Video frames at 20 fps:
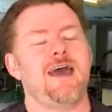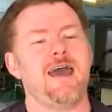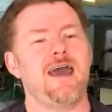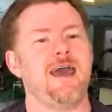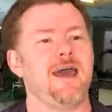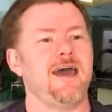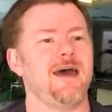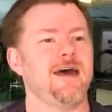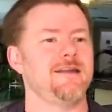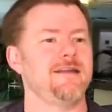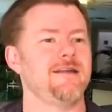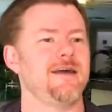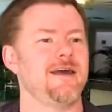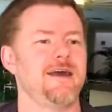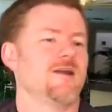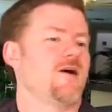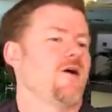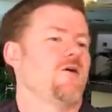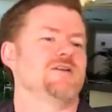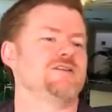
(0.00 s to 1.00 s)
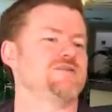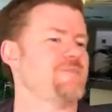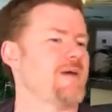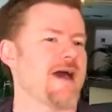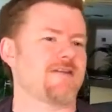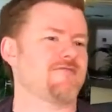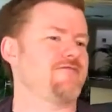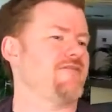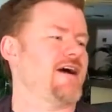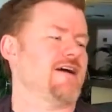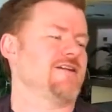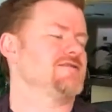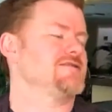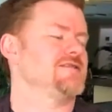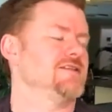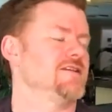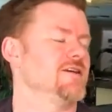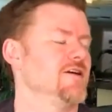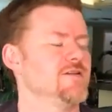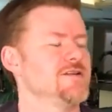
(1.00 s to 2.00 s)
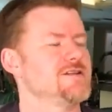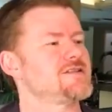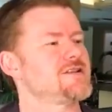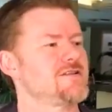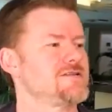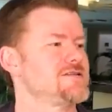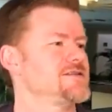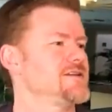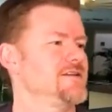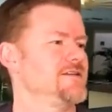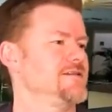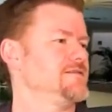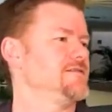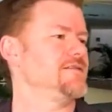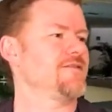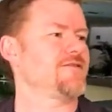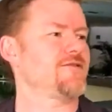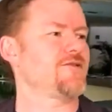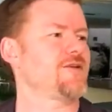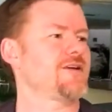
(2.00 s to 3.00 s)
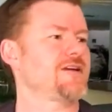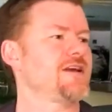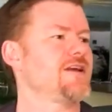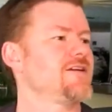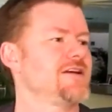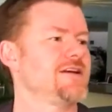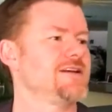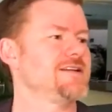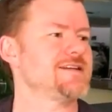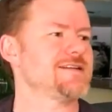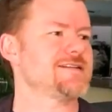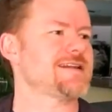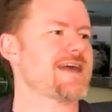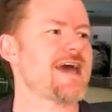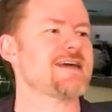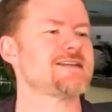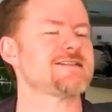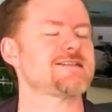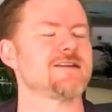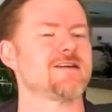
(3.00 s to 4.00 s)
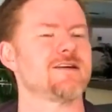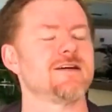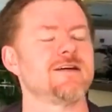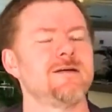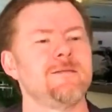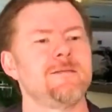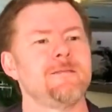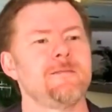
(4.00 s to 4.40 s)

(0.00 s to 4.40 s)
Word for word: And it always backfires and it always turns into authoritarian disaster.